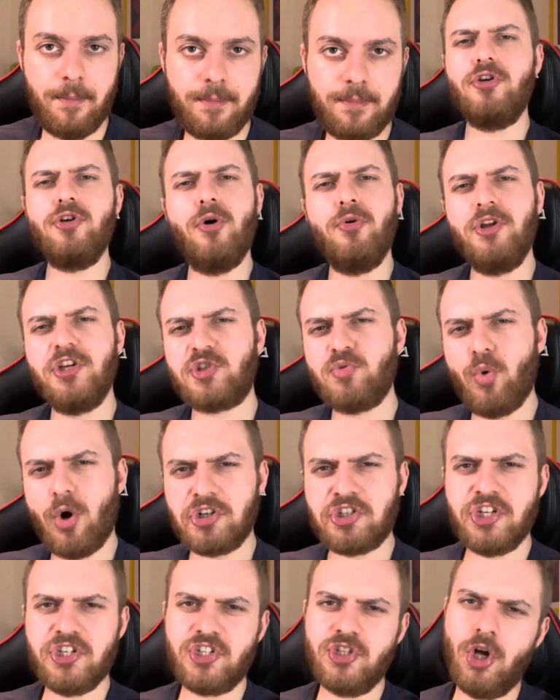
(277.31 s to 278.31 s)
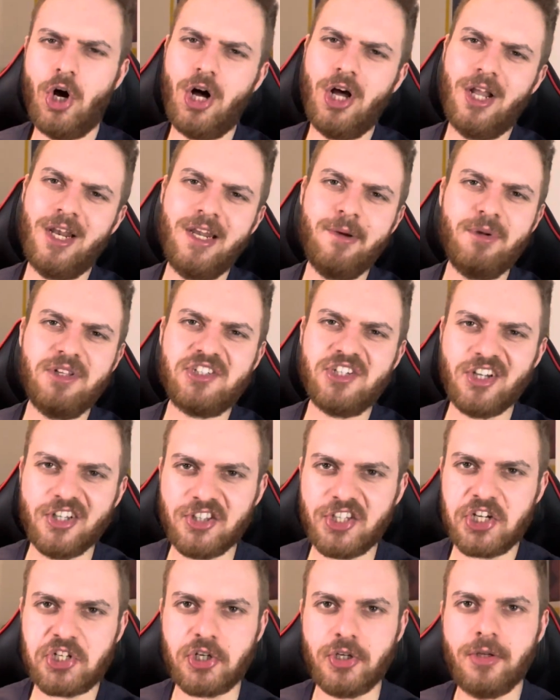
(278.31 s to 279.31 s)
This watch is not a limited
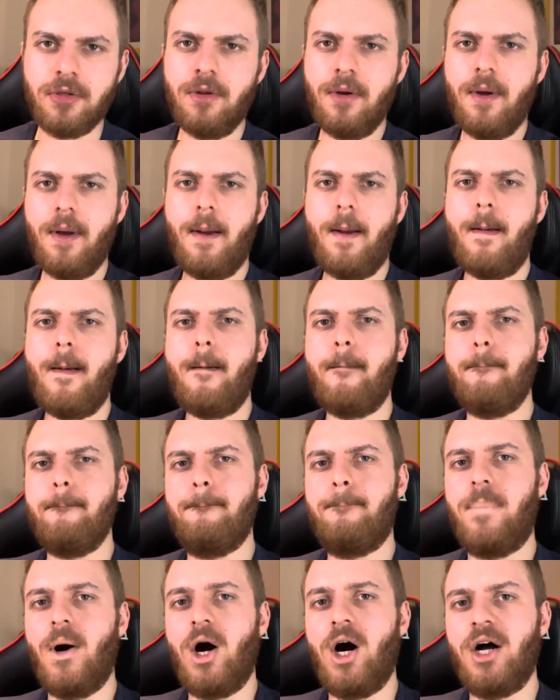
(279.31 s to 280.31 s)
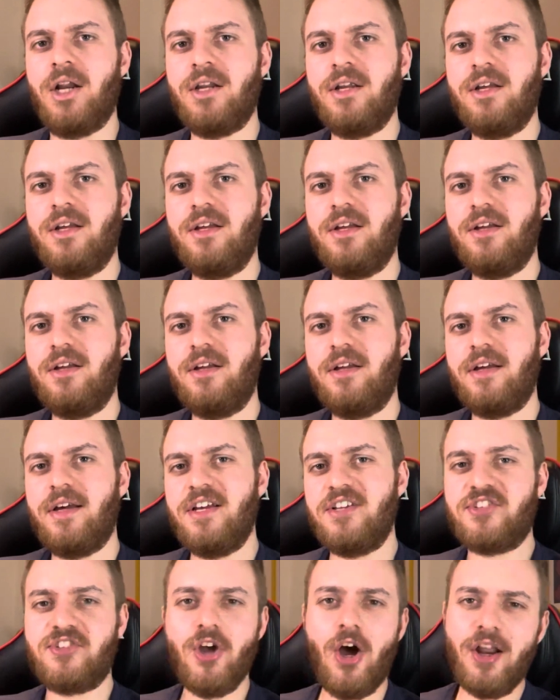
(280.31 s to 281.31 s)
edition, but
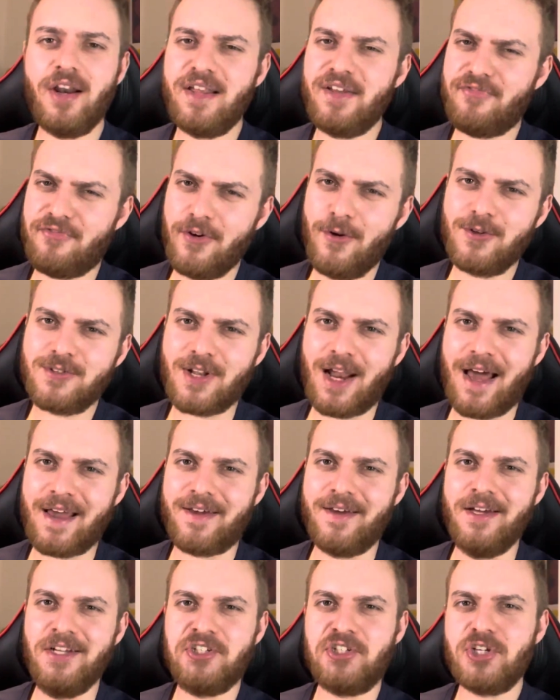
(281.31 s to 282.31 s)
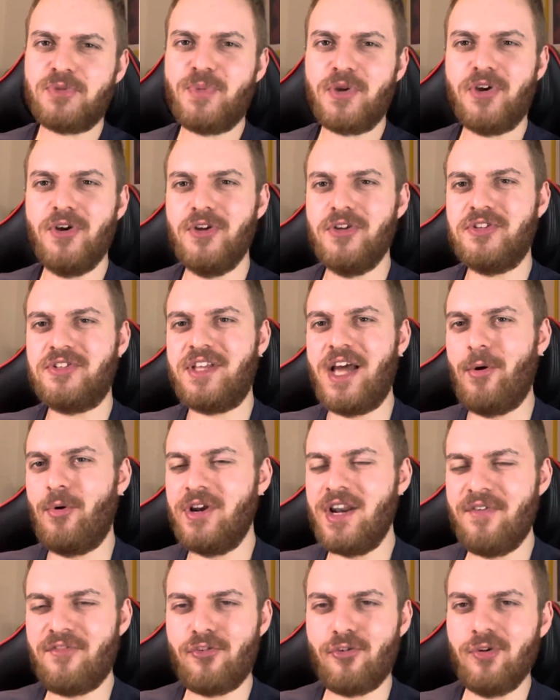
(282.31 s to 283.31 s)
it certainly feels like it just because they were
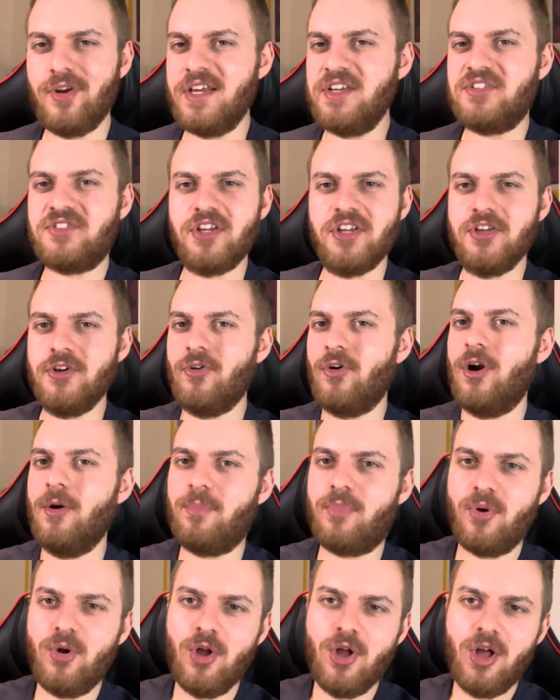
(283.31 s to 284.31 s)
never released in Europe,